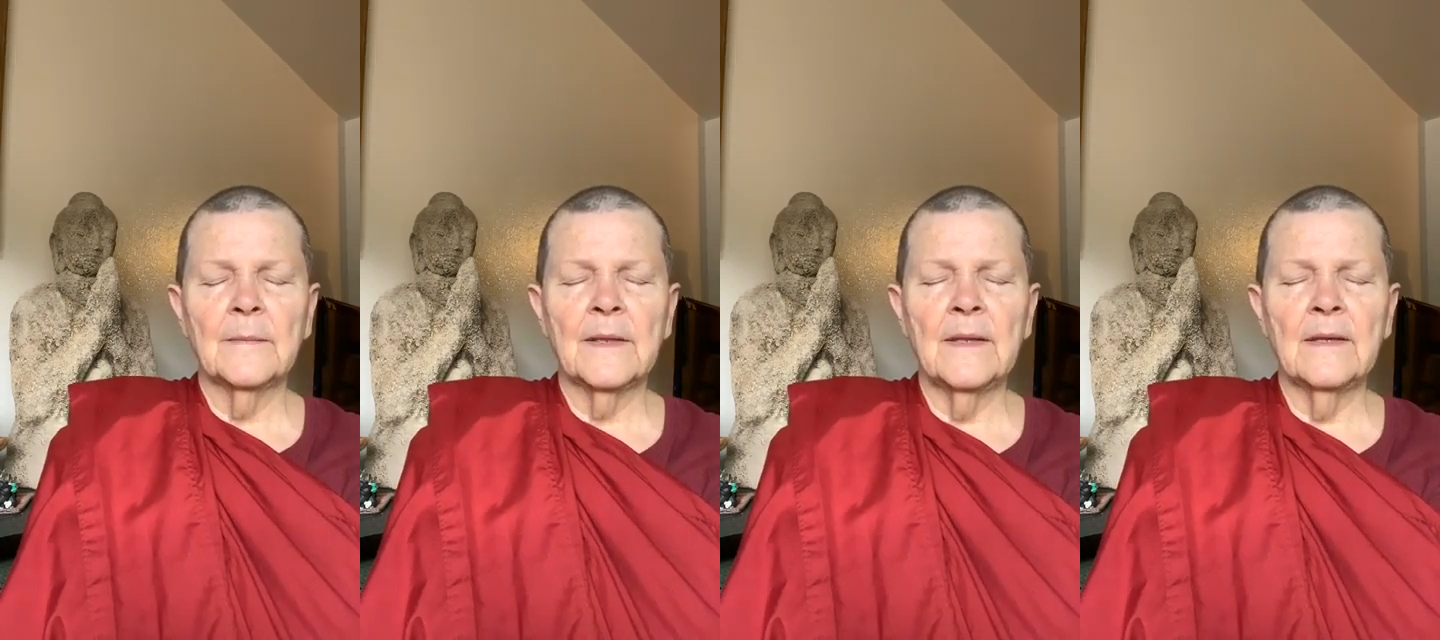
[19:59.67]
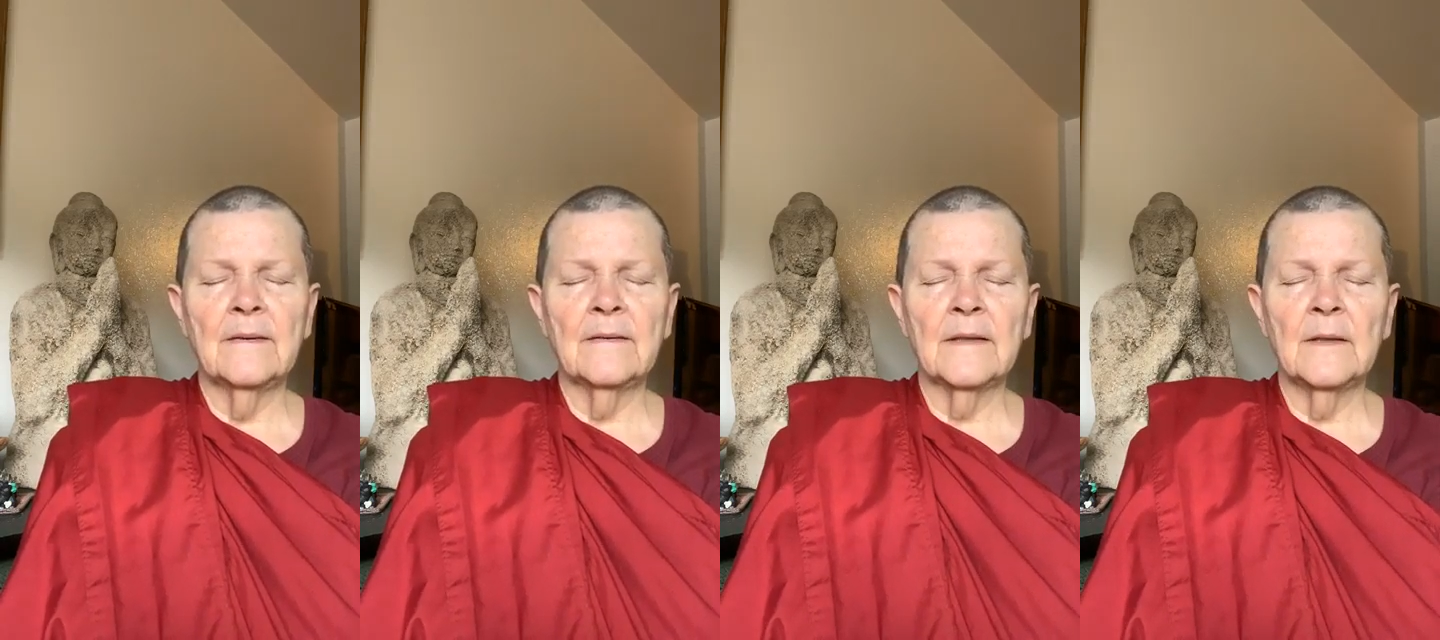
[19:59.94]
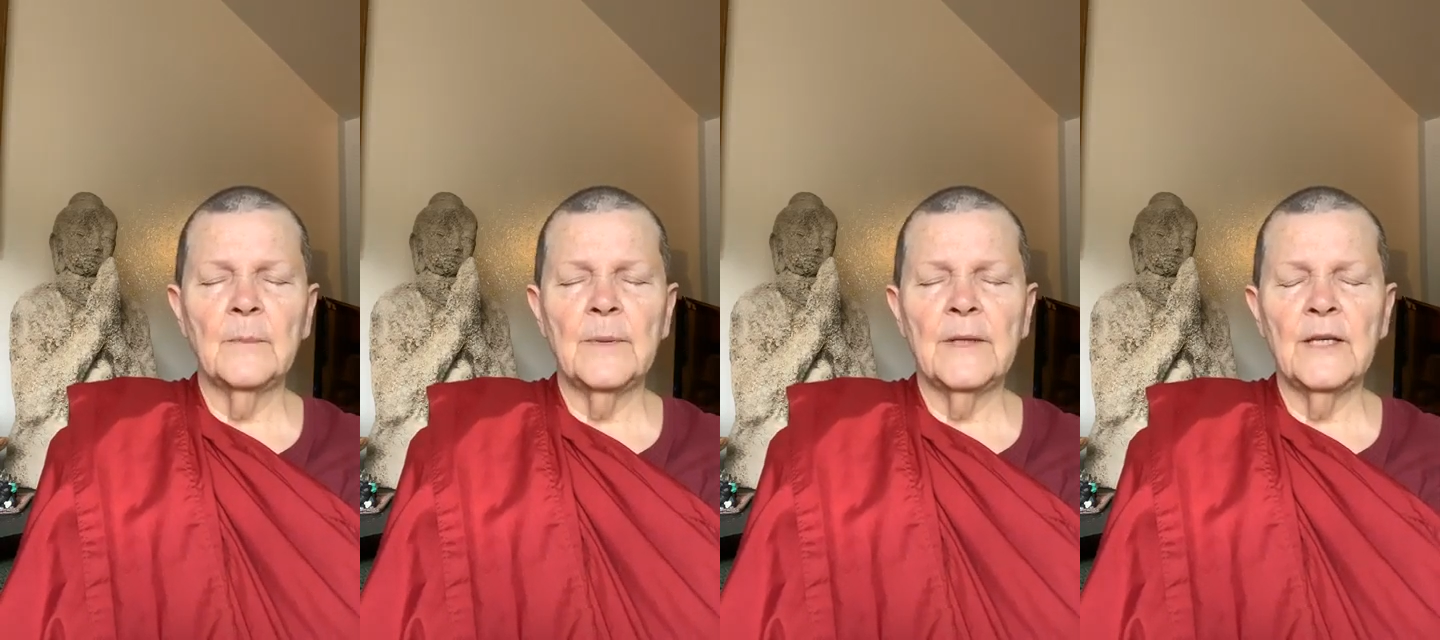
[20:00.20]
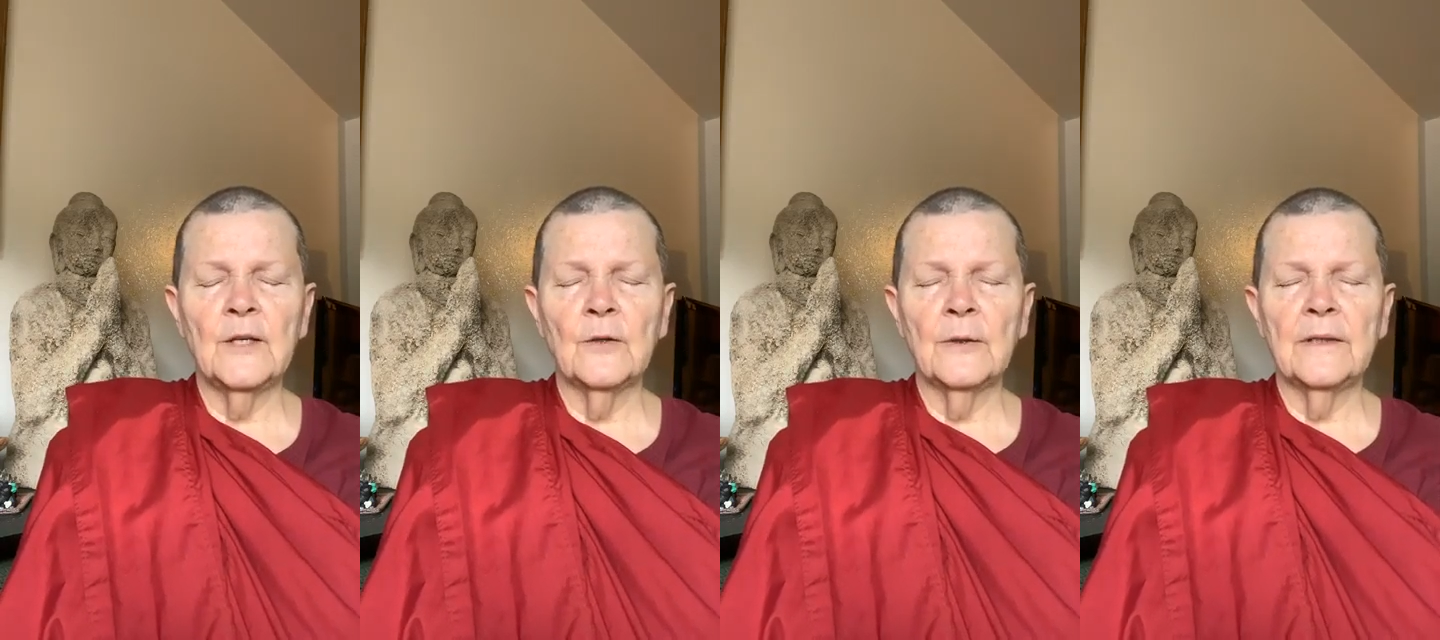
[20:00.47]
but this can
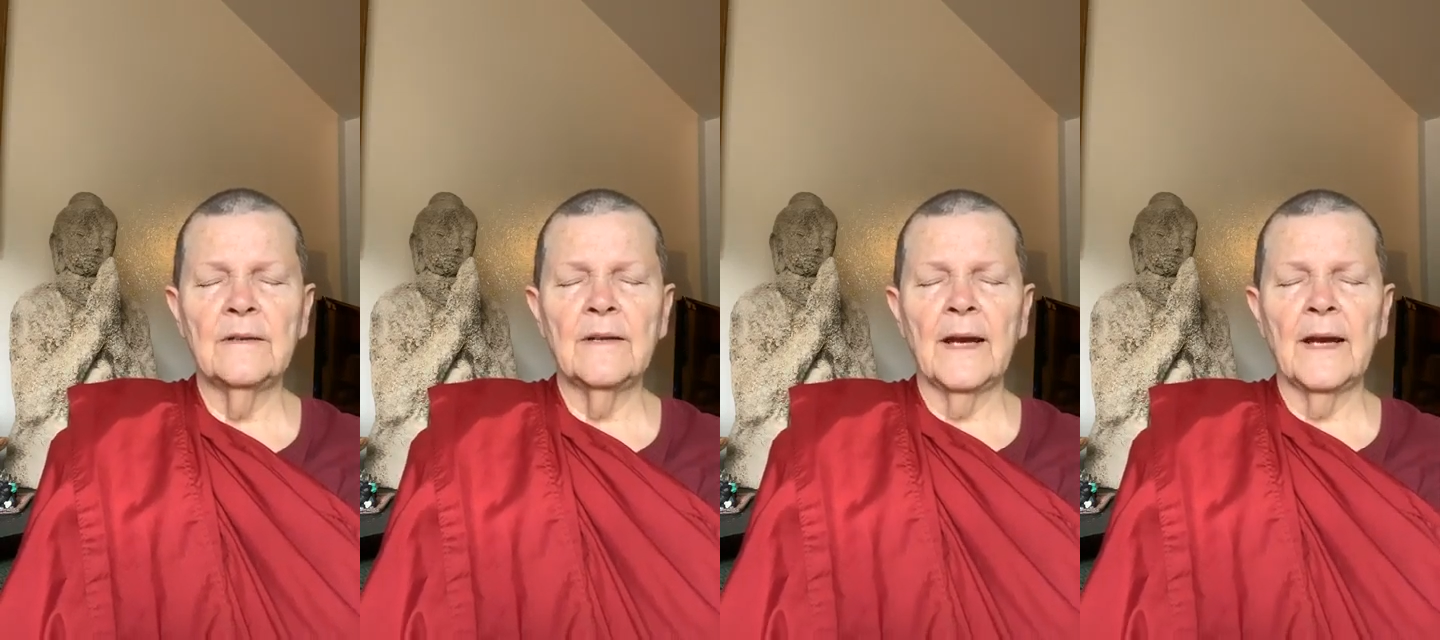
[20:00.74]
be your